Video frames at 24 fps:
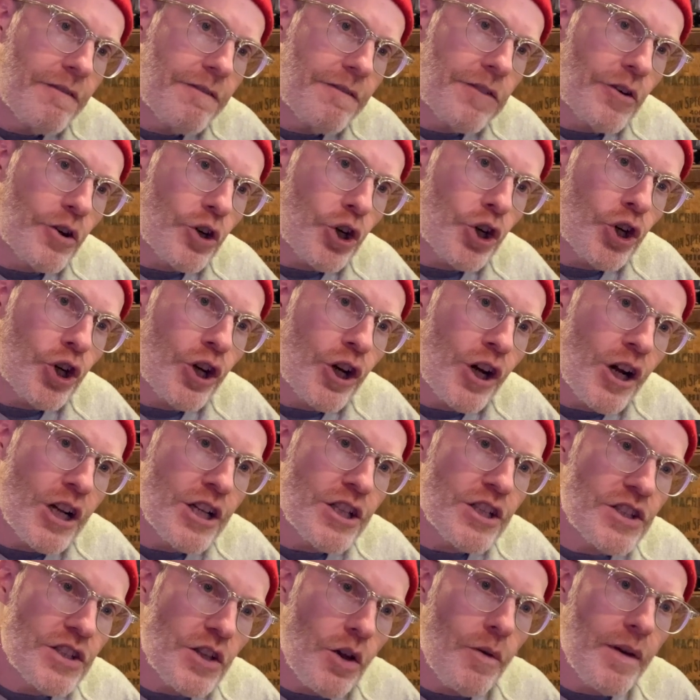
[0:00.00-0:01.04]
fur
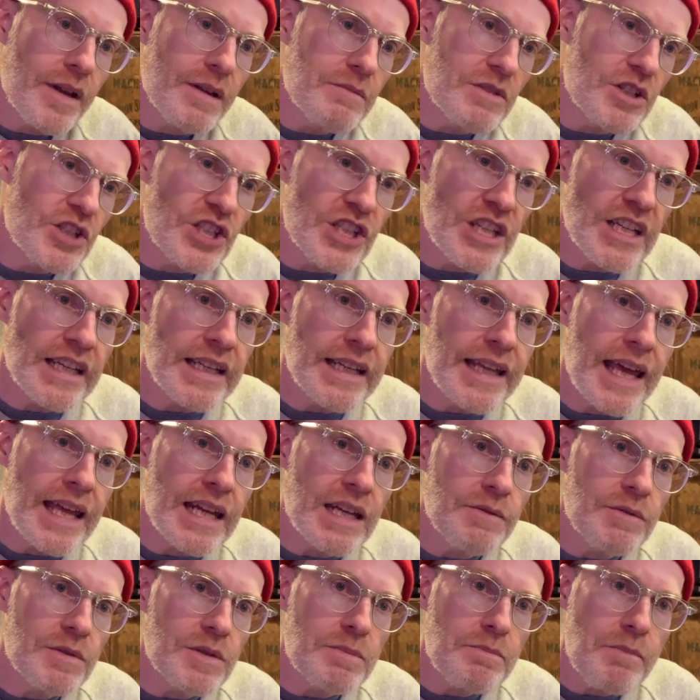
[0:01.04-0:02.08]
sewing machine
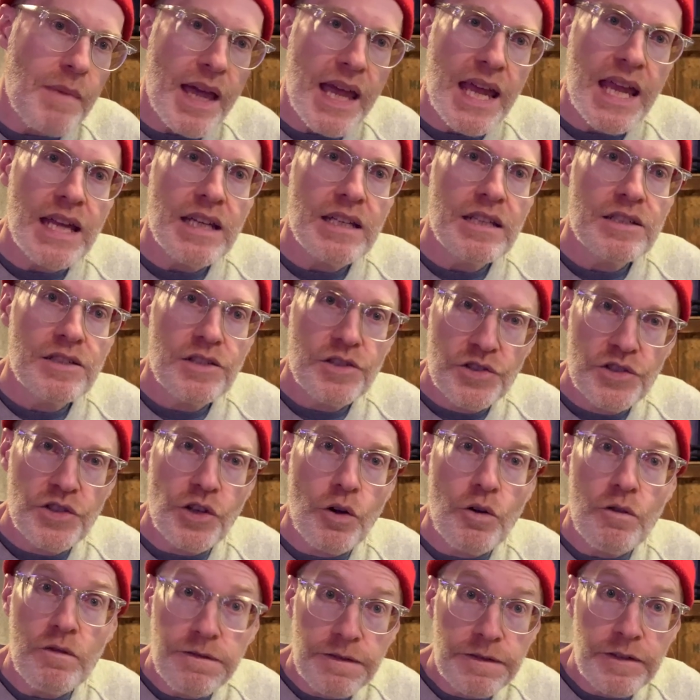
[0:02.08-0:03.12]
and it was made to
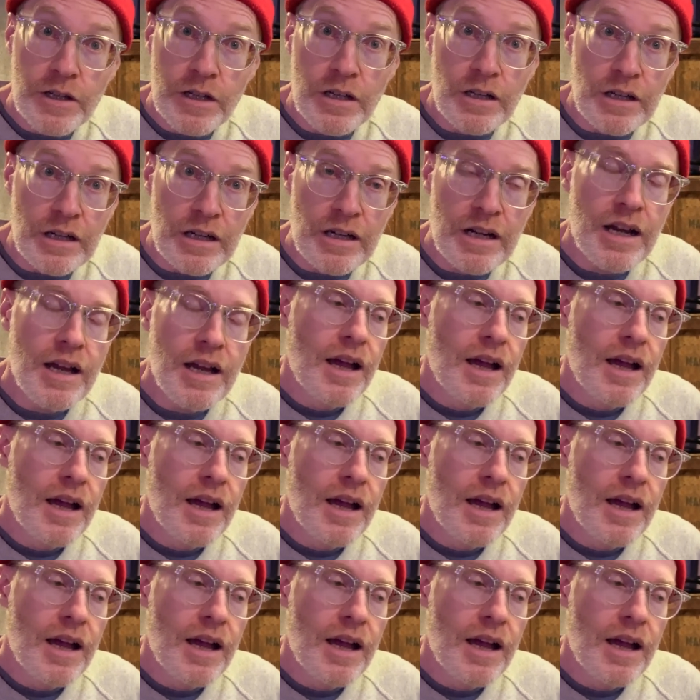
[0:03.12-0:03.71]
sew fur.